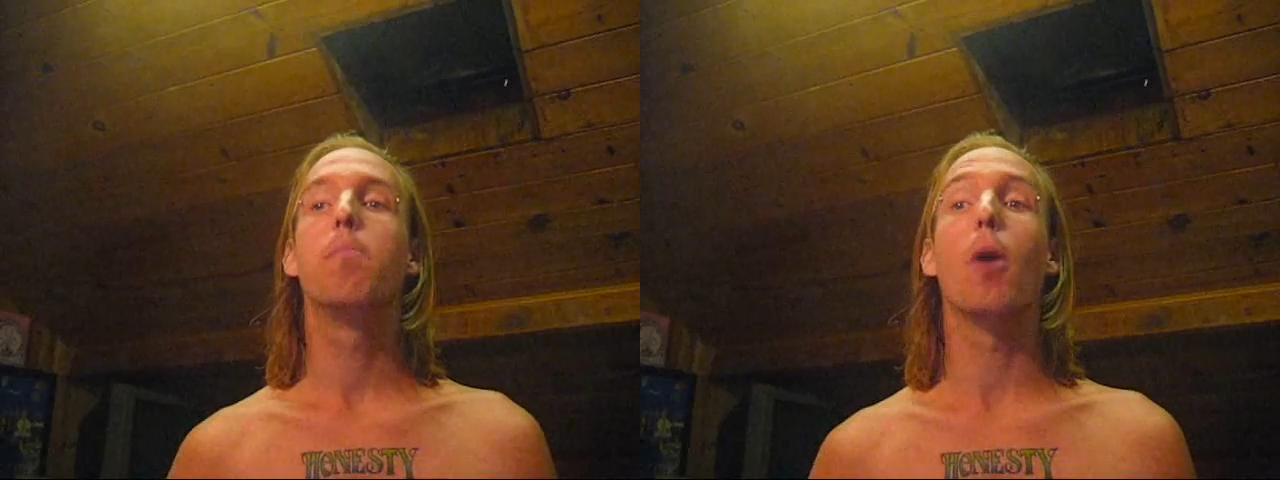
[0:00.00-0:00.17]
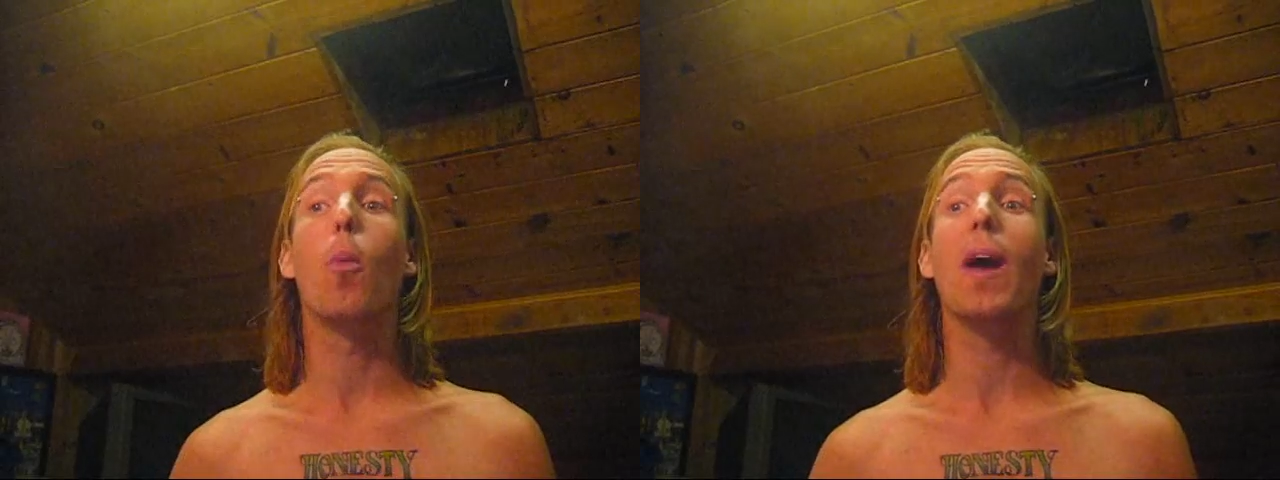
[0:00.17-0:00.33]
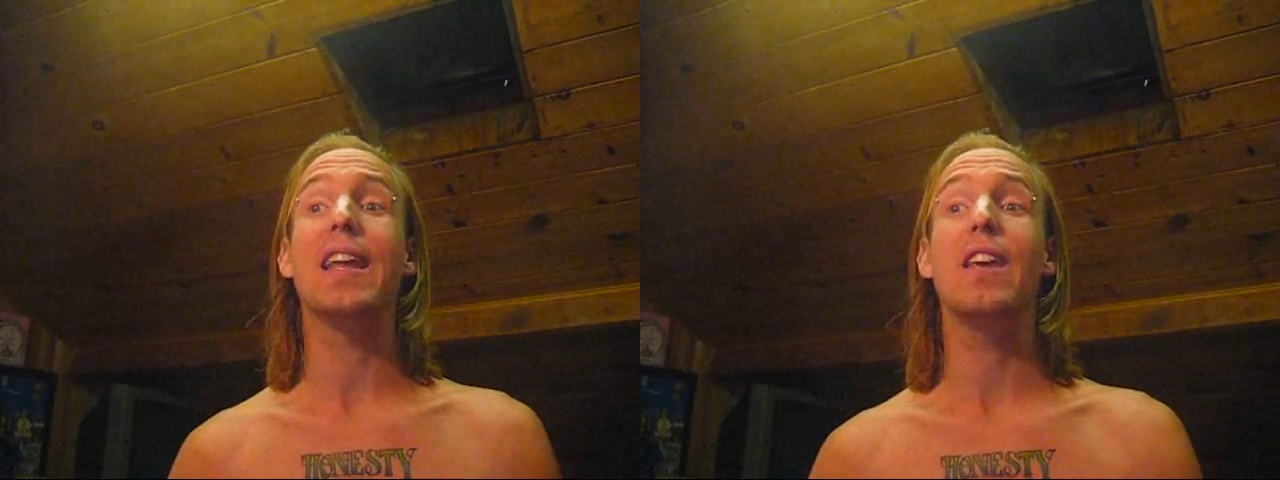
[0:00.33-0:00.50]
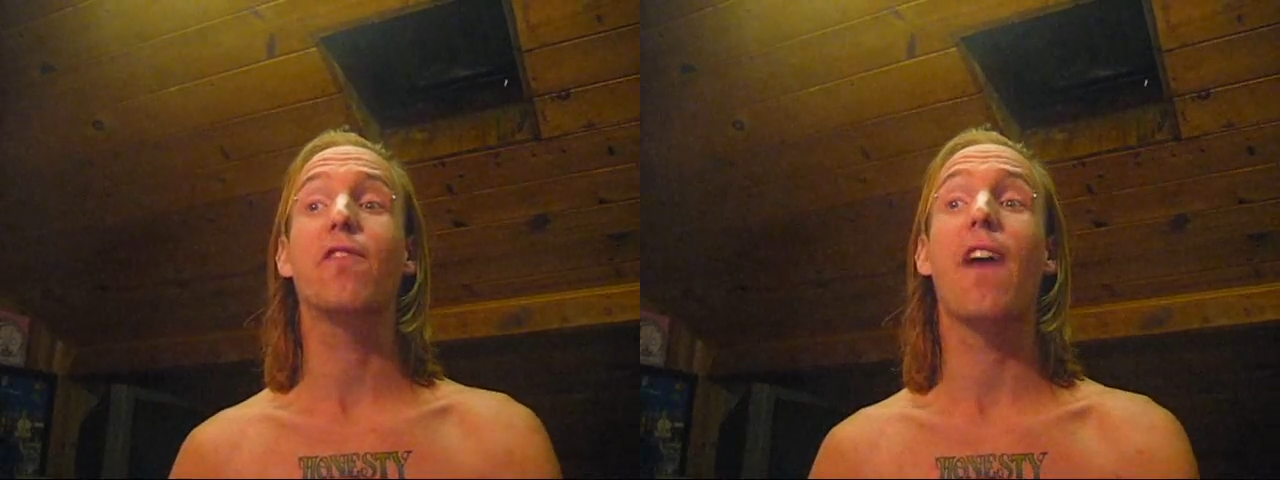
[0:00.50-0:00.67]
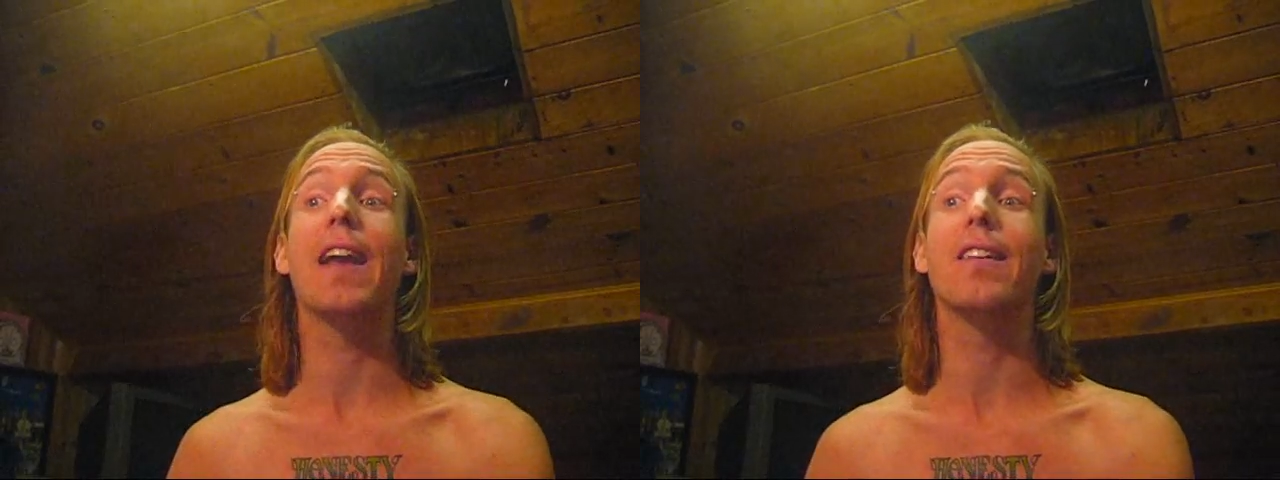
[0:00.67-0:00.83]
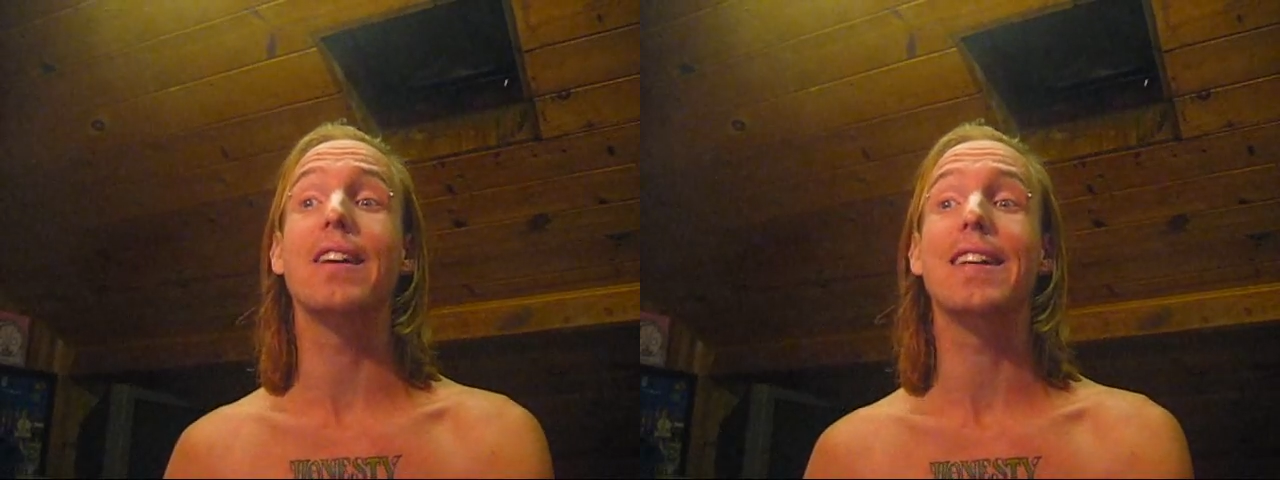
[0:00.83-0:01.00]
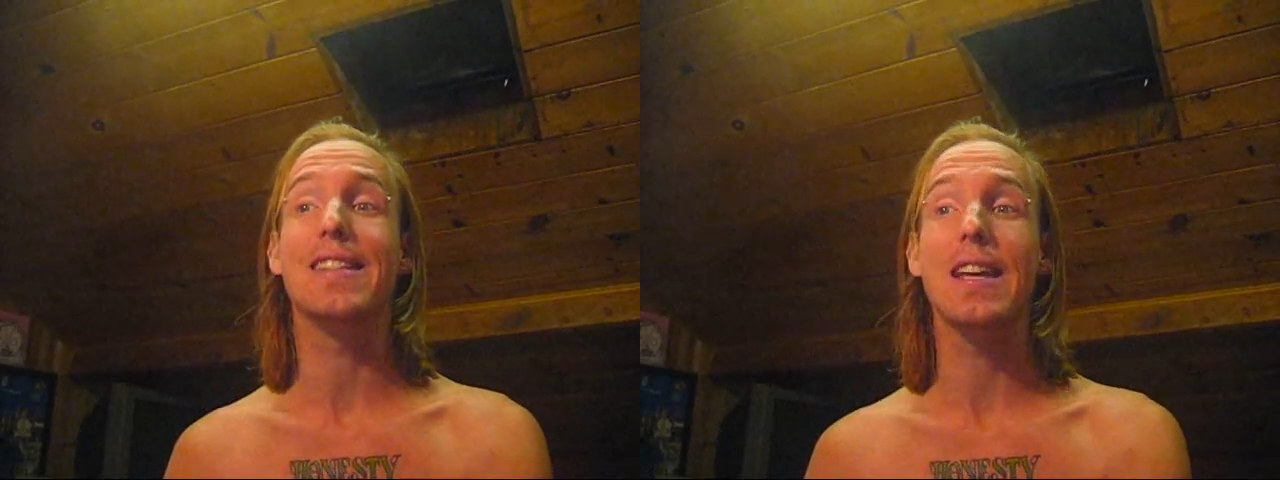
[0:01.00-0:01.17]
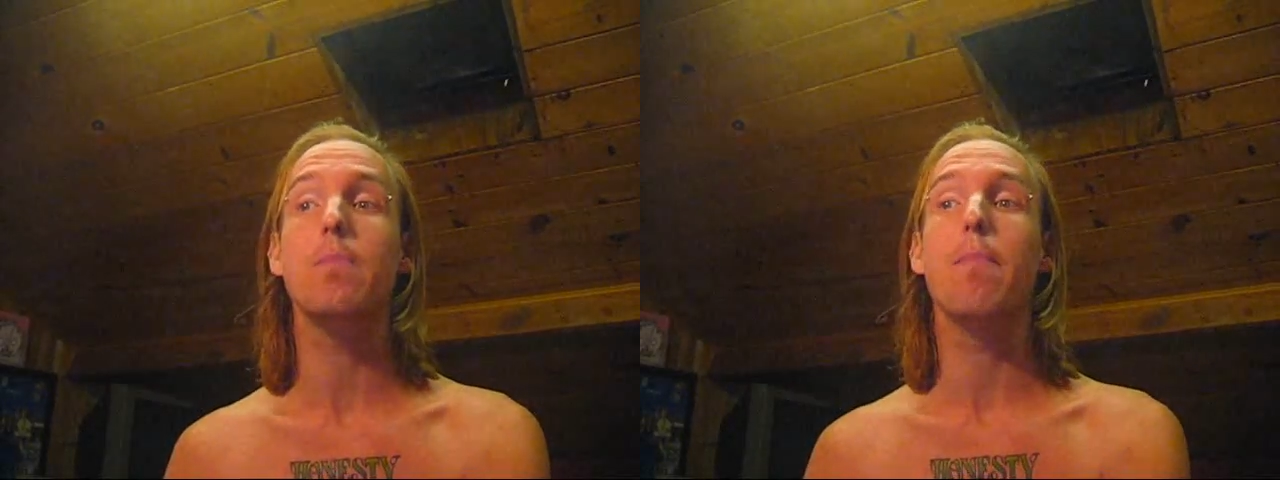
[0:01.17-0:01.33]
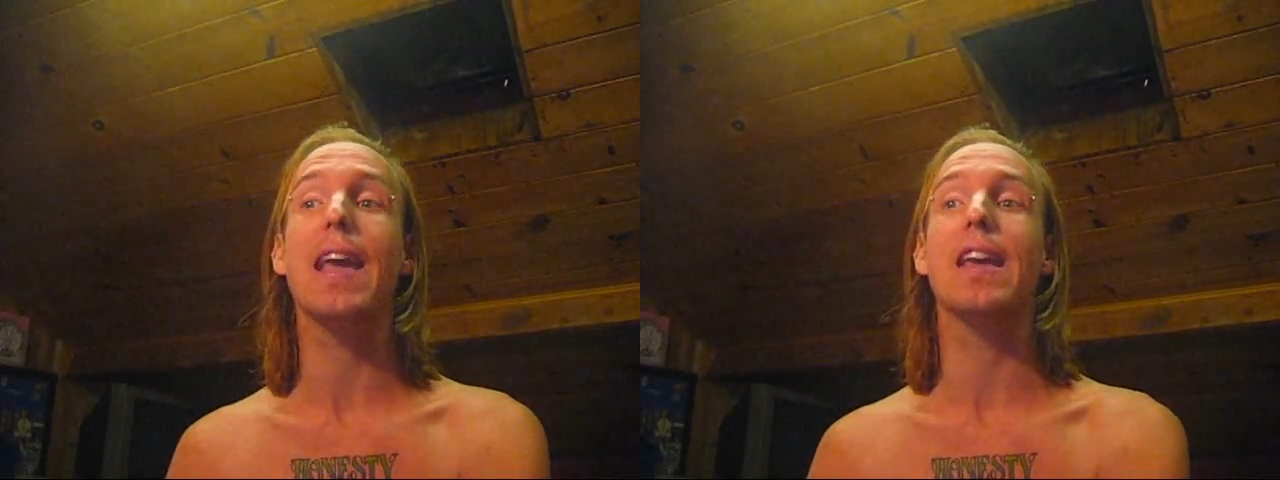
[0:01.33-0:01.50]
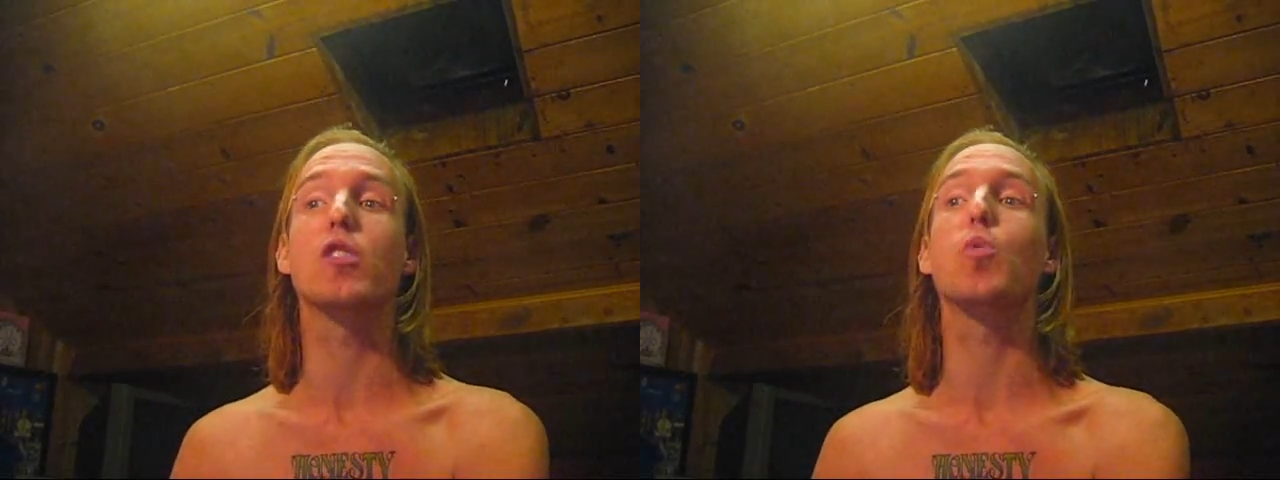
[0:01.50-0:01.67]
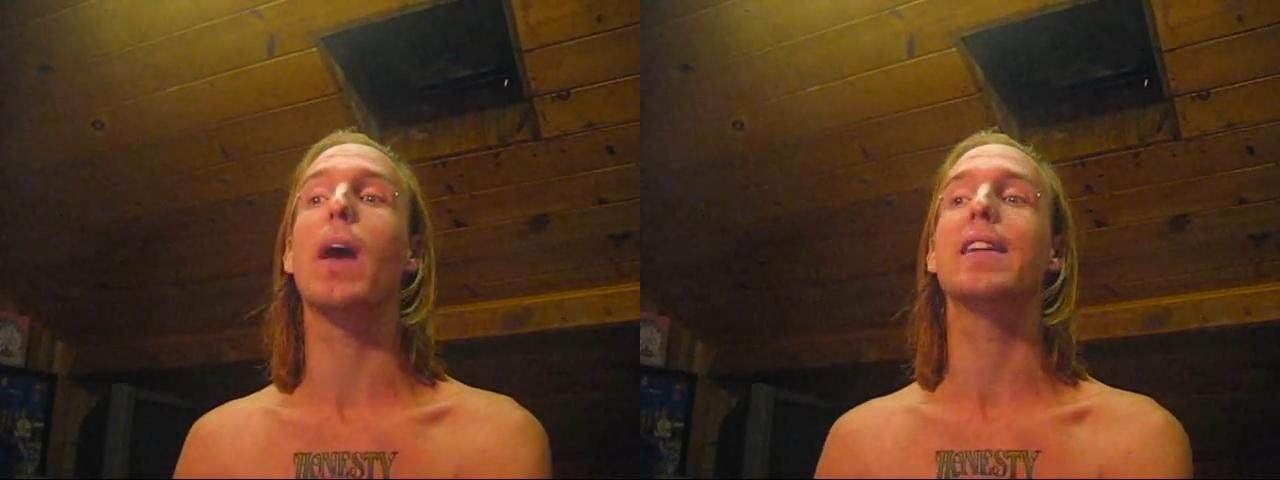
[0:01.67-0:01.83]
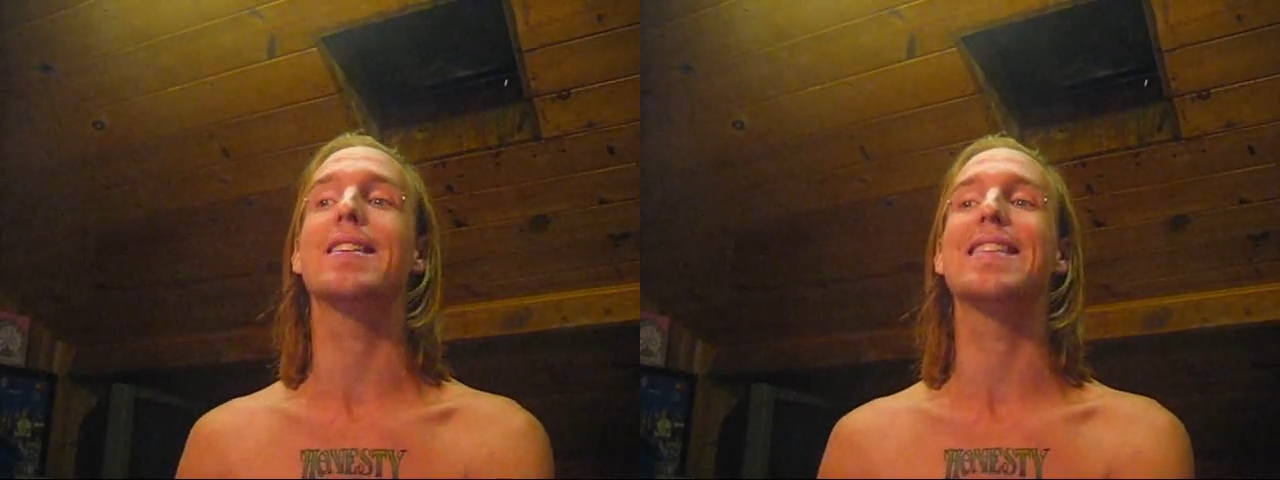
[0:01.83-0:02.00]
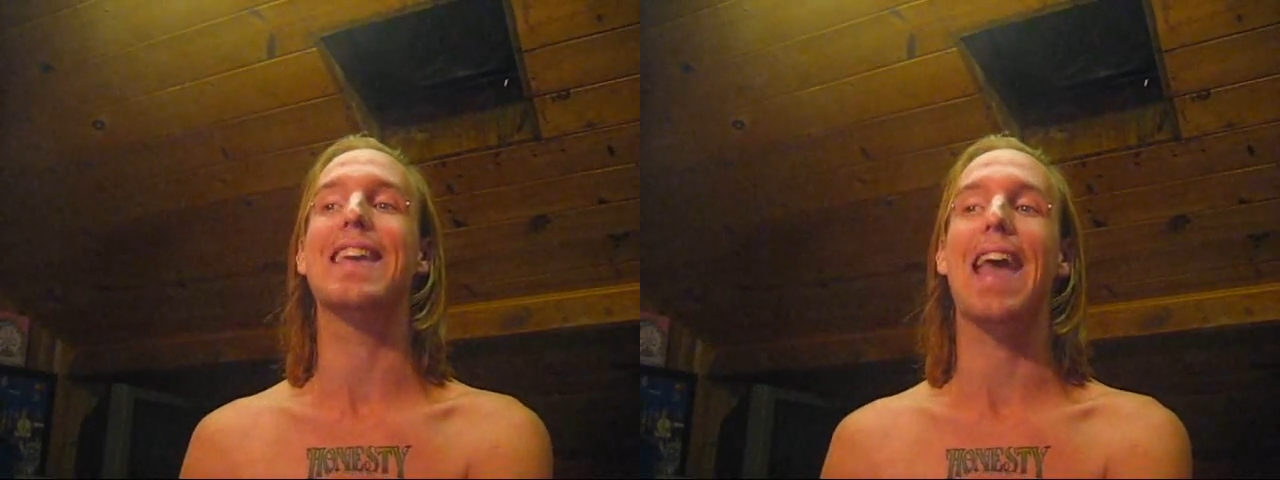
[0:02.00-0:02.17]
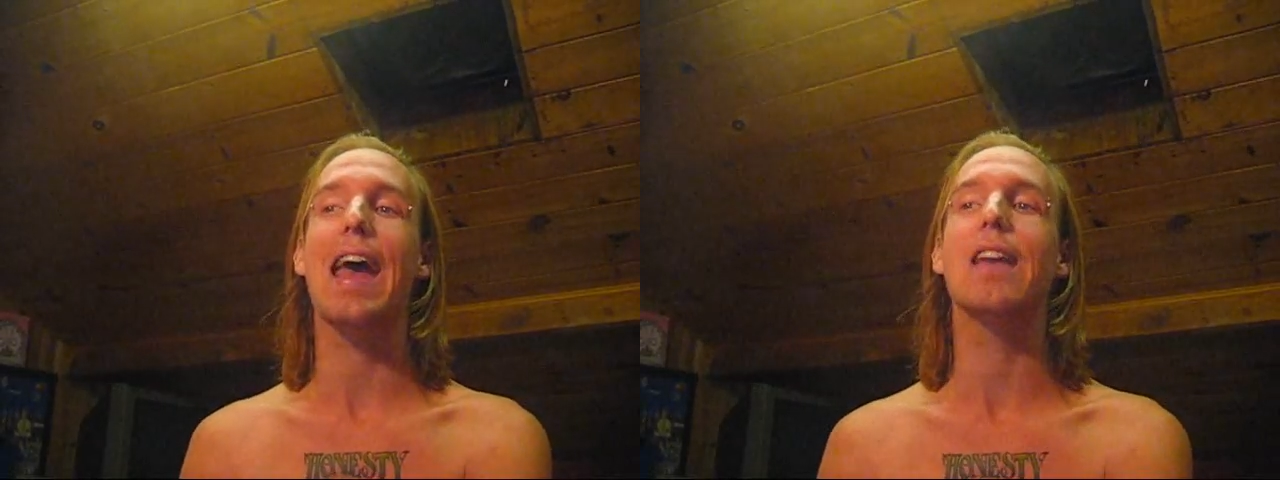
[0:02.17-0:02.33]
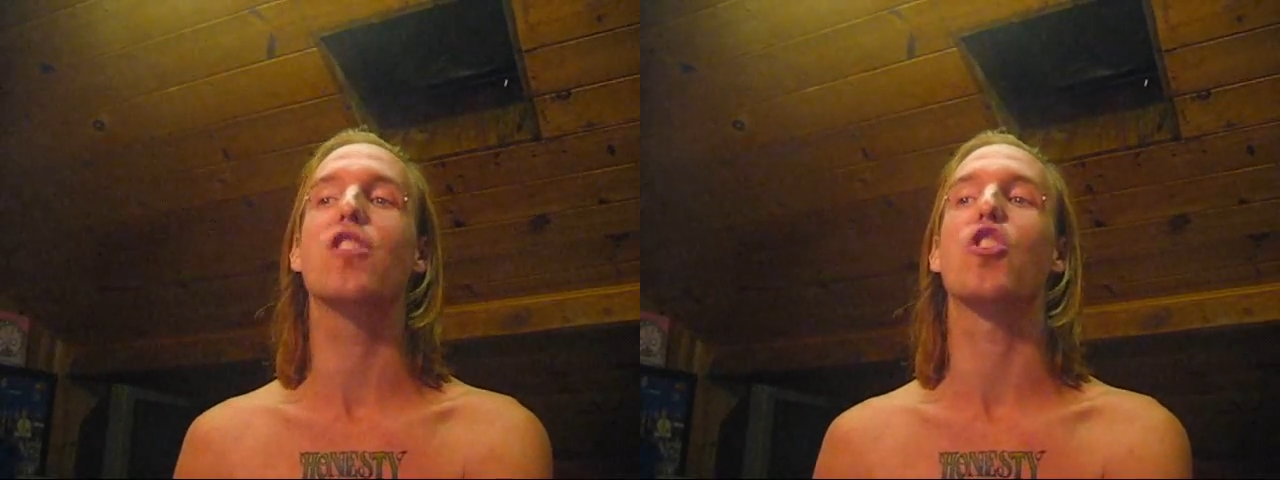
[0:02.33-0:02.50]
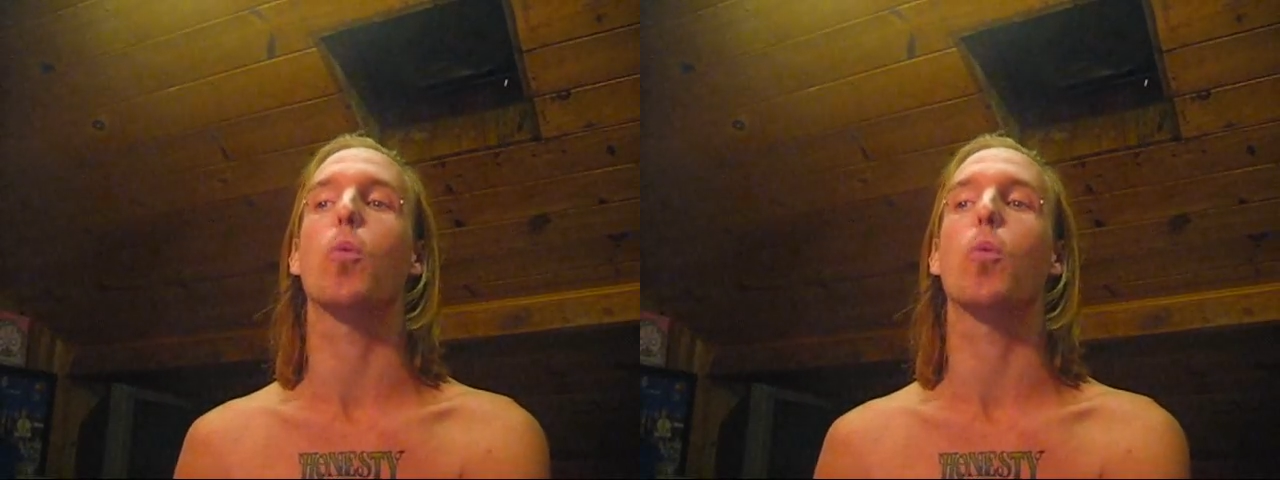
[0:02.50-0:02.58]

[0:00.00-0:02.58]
But when he finally did make his way to the end,